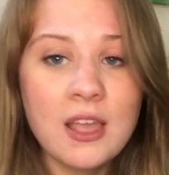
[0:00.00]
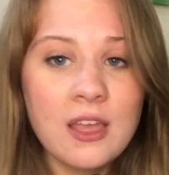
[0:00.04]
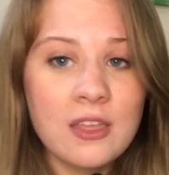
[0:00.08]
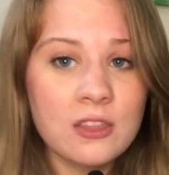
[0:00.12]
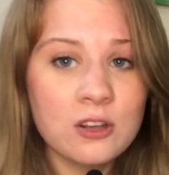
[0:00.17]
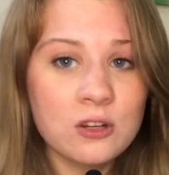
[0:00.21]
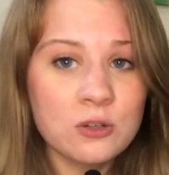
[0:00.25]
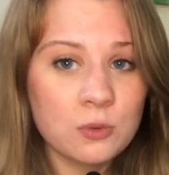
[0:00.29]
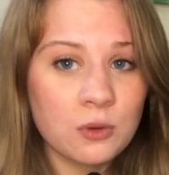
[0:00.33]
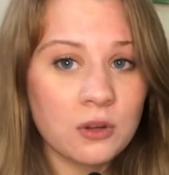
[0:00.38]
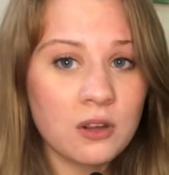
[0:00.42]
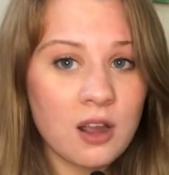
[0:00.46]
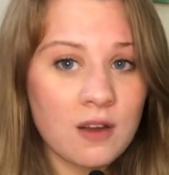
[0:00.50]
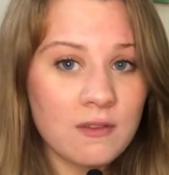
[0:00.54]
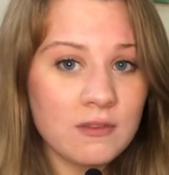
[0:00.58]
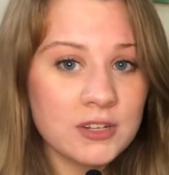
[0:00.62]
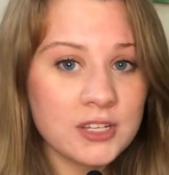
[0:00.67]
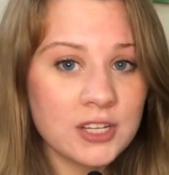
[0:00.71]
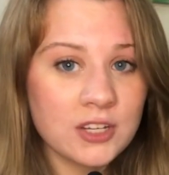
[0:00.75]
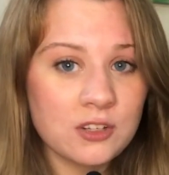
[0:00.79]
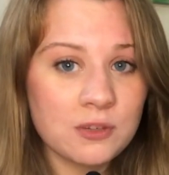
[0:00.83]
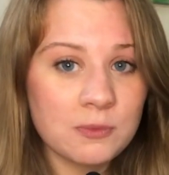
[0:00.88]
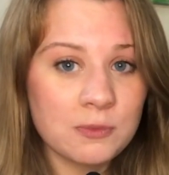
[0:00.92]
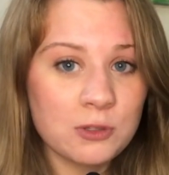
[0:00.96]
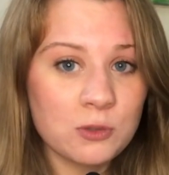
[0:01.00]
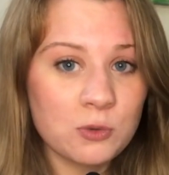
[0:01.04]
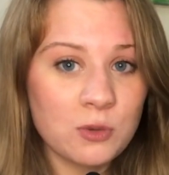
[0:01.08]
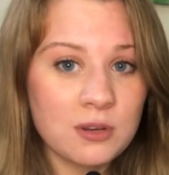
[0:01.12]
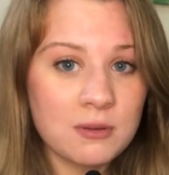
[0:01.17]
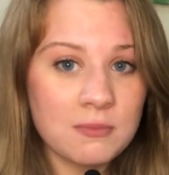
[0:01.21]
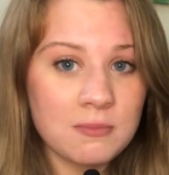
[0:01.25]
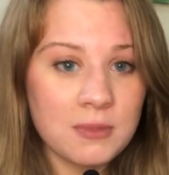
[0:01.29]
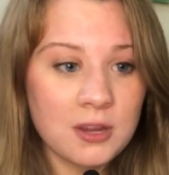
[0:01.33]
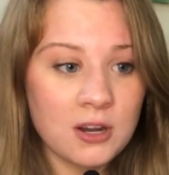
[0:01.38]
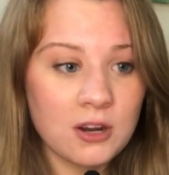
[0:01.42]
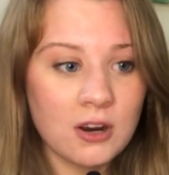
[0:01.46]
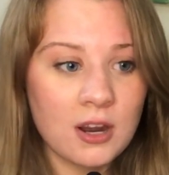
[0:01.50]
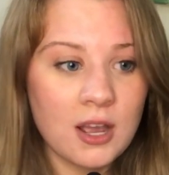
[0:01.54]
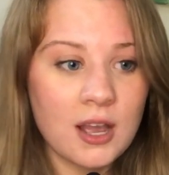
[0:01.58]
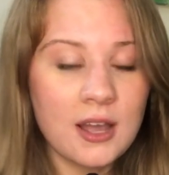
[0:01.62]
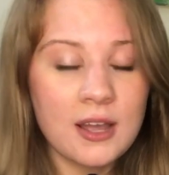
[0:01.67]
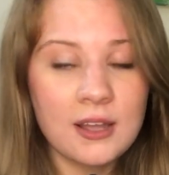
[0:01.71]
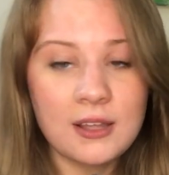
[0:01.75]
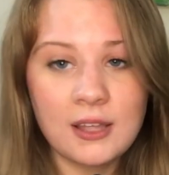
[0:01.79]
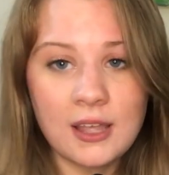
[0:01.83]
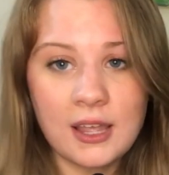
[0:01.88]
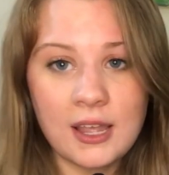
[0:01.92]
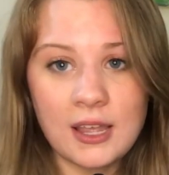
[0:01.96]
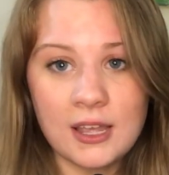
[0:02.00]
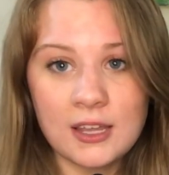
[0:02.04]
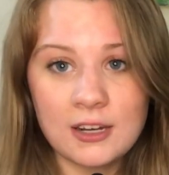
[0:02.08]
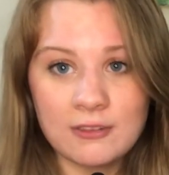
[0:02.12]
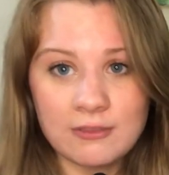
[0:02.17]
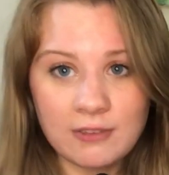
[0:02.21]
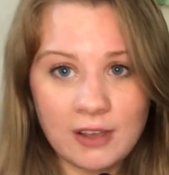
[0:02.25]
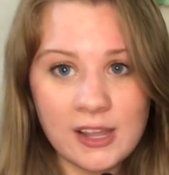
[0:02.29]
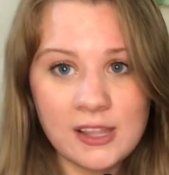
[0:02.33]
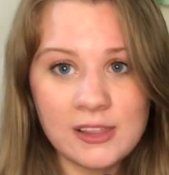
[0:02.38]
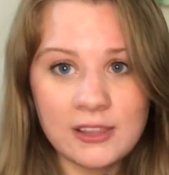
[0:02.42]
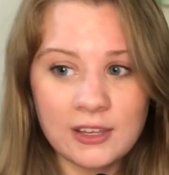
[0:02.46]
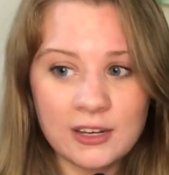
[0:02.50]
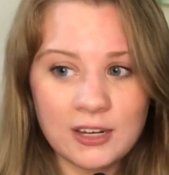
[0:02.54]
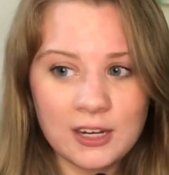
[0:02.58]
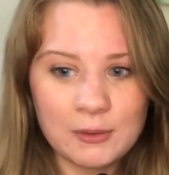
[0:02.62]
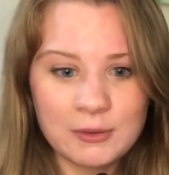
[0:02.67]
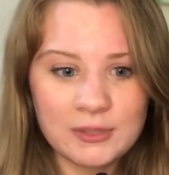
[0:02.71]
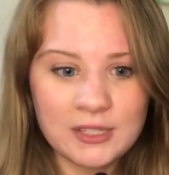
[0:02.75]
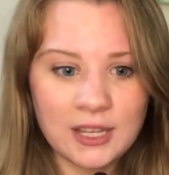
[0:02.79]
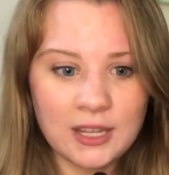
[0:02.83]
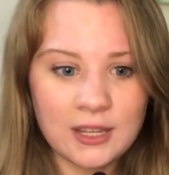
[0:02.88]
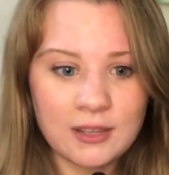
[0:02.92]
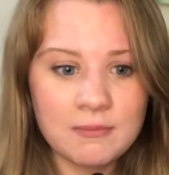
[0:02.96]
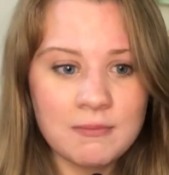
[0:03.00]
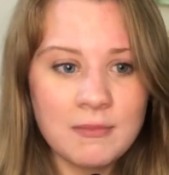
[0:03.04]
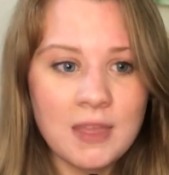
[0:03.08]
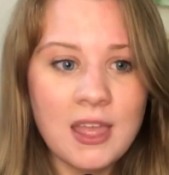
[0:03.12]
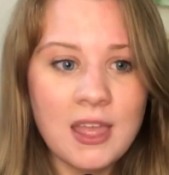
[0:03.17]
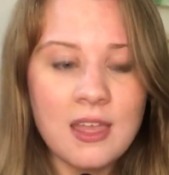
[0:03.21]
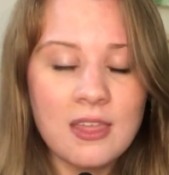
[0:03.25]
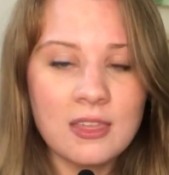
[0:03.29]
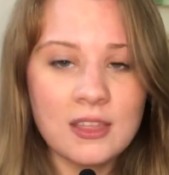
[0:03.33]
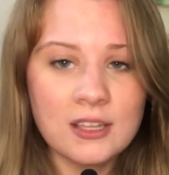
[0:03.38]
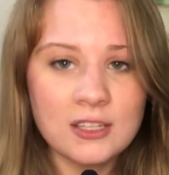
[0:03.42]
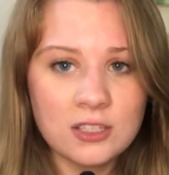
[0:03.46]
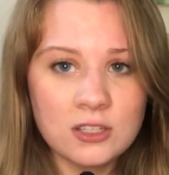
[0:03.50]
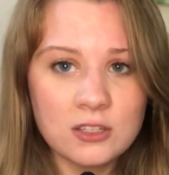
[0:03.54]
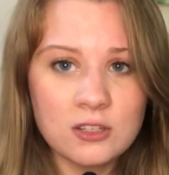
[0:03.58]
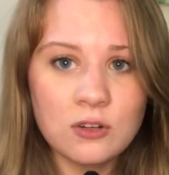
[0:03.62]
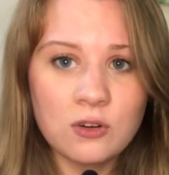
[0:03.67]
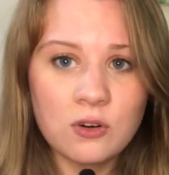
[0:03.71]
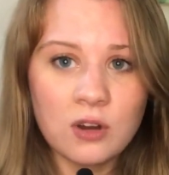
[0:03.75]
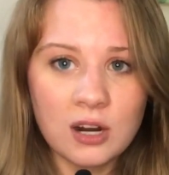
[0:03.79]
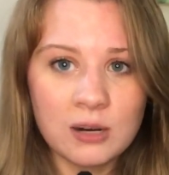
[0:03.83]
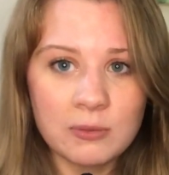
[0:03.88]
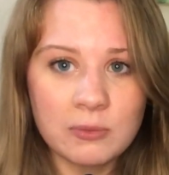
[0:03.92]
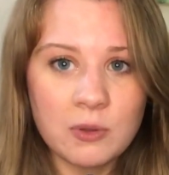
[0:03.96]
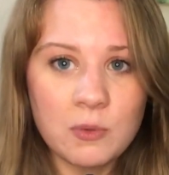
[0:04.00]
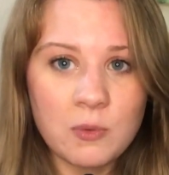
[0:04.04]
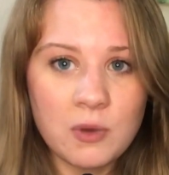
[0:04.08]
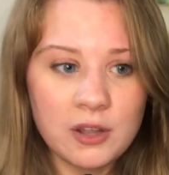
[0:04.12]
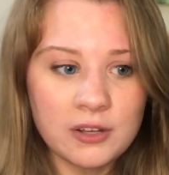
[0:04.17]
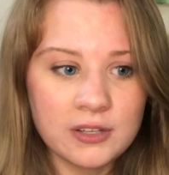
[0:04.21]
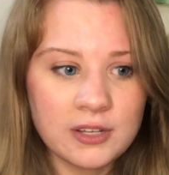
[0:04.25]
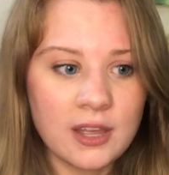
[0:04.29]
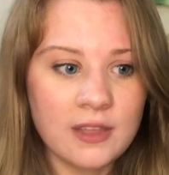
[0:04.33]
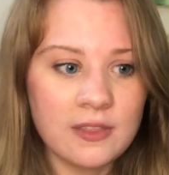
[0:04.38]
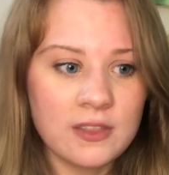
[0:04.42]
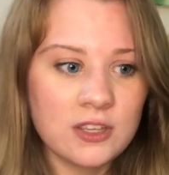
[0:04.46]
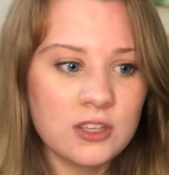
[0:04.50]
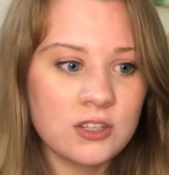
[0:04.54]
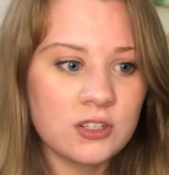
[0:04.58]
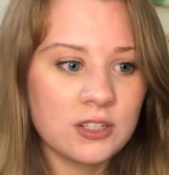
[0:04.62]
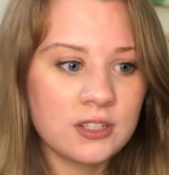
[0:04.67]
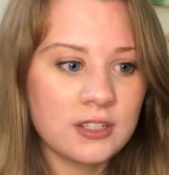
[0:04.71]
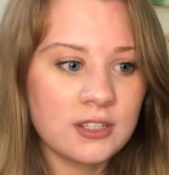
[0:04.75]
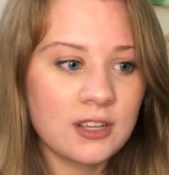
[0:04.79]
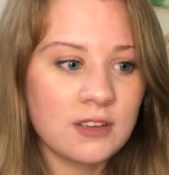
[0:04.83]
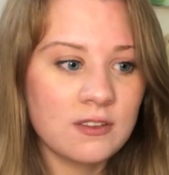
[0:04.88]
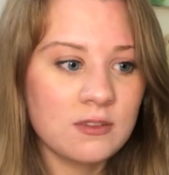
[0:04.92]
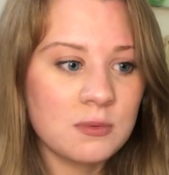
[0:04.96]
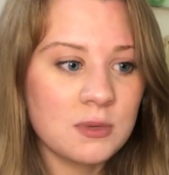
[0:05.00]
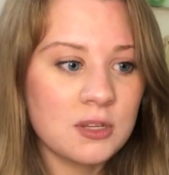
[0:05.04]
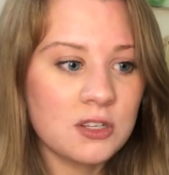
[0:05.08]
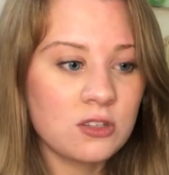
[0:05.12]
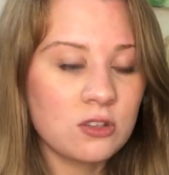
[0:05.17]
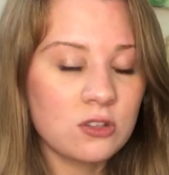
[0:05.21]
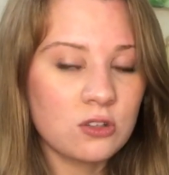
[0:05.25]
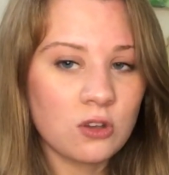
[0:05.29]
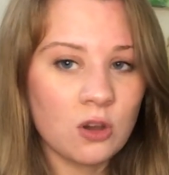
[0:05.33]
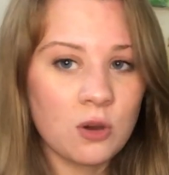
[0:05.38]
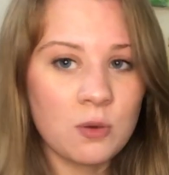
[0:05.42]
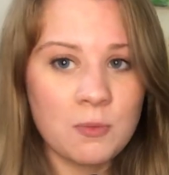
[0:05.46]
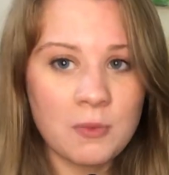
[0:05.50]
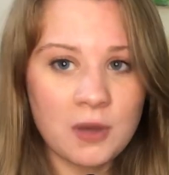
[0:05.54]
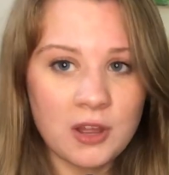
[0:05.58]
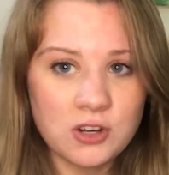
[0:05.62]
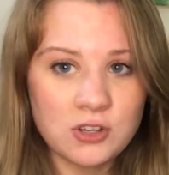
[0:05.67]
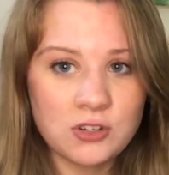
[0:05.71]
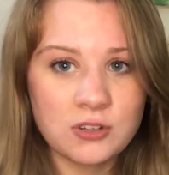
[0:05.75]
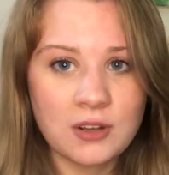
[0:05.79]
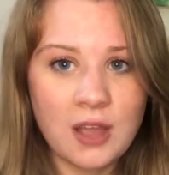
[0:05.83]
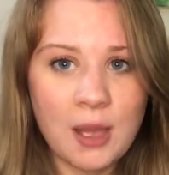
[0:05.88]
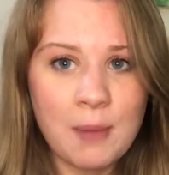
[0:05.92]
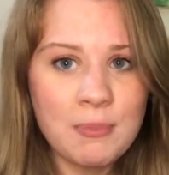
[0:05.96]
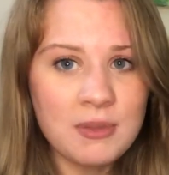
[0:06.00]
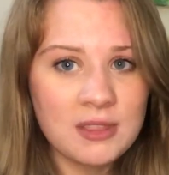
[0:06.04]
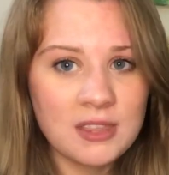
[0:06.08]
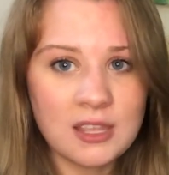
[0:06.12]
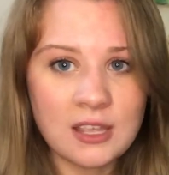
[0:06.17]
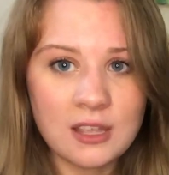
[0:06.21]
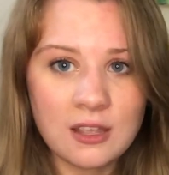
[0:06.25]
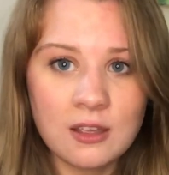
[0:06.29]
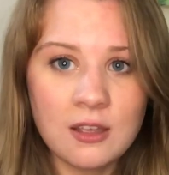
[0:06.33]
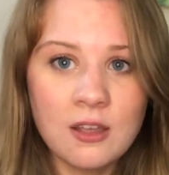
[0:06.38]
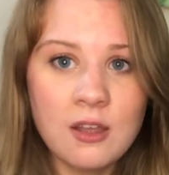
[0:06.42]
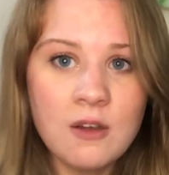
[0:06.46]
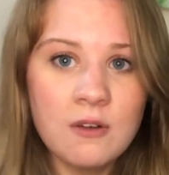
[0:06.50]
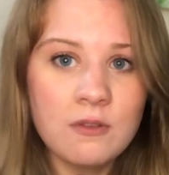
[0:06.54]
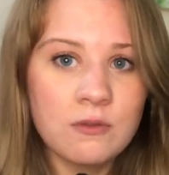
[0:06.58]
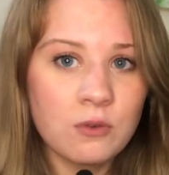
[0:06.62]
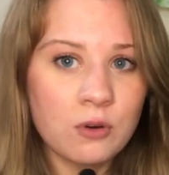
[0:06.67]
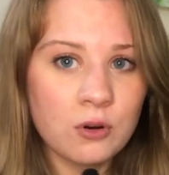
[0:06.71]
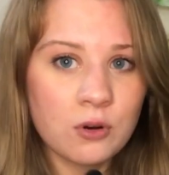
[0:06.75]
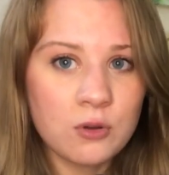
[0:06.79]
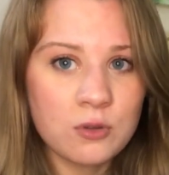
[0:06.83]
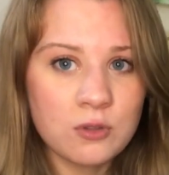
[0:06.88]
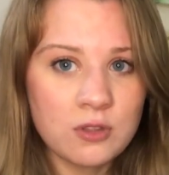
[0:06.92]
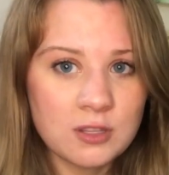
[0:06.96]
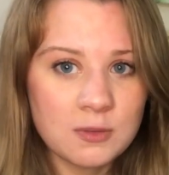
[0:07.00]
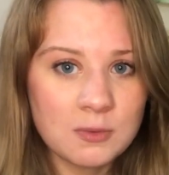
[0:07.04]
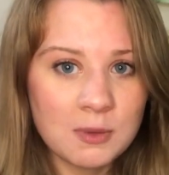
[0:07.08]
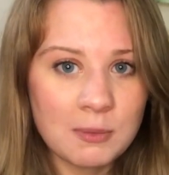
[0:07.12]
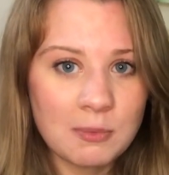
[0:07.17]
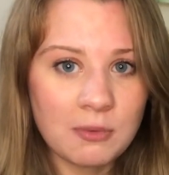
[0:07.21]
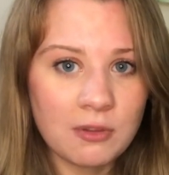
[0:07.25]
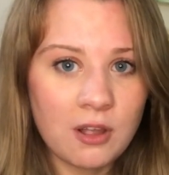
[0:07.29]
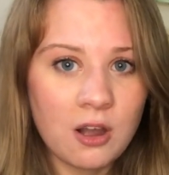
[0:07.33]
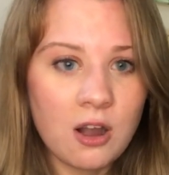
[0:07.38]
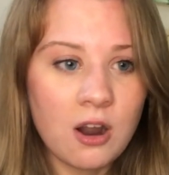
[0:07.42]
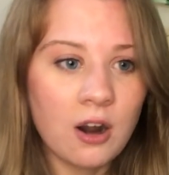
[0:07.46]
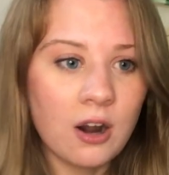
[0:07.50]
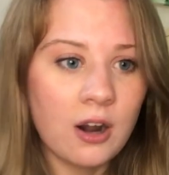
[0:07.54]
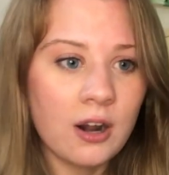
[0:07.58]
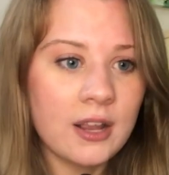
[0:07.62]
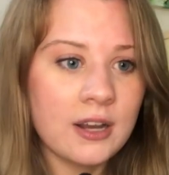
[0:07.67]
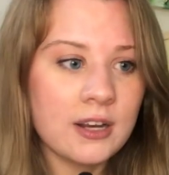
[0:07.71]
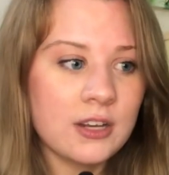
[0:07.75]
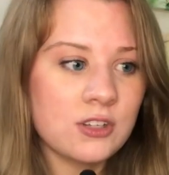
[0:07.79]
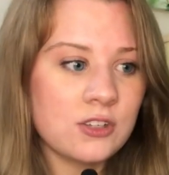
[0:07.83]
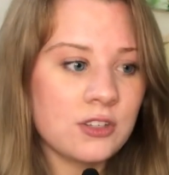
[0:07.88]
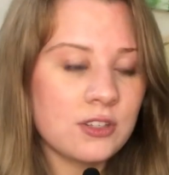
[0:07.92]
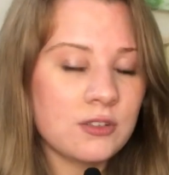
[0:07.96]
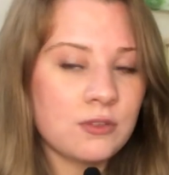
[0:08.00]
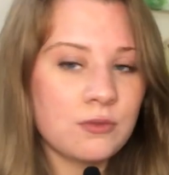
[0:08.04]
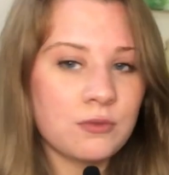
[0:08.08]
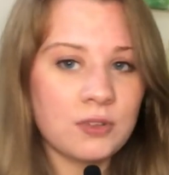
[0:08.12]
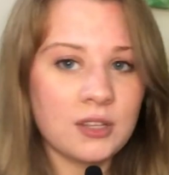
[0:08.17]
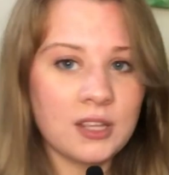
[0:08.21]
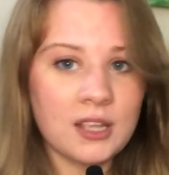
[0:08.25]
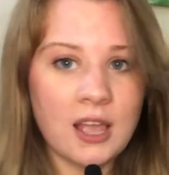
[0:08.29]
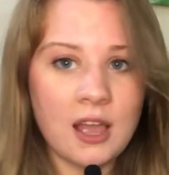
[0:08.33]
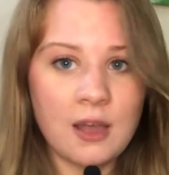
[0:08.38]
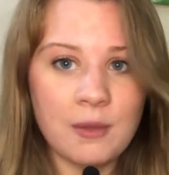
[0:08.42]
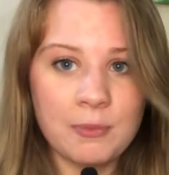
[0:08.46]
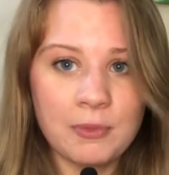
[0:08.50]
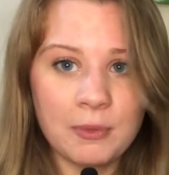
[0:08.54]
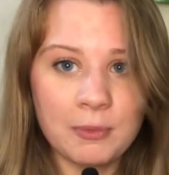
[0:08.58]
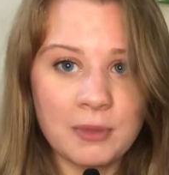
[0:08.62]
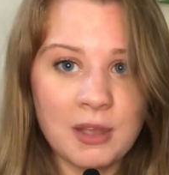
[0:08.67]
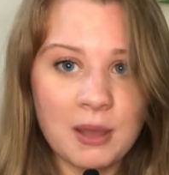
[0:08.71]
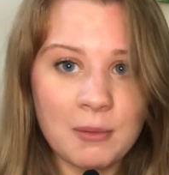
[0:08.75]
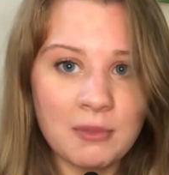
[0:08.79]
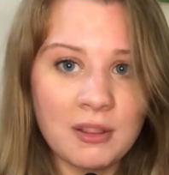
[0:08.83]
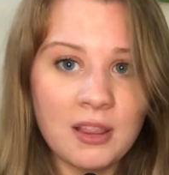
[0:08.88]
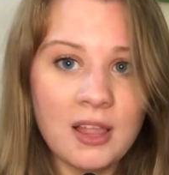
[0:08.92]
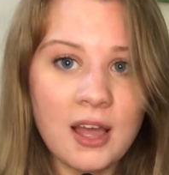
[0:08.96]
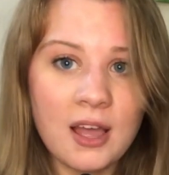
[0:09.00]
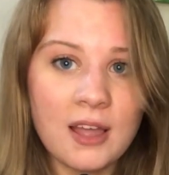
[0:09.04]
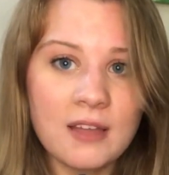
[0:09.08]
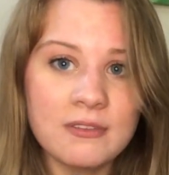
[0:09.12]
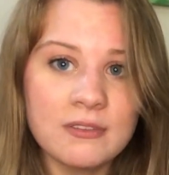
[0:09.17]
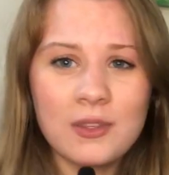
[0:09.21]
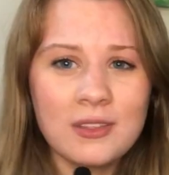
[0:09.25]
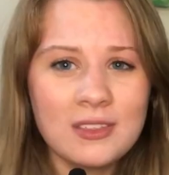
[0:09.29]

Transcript: There's one conversation between Mira and Violet, and I was like, this is incredibly well done. This just gives me so much empathy for who these people are, and it just really helped them come alive.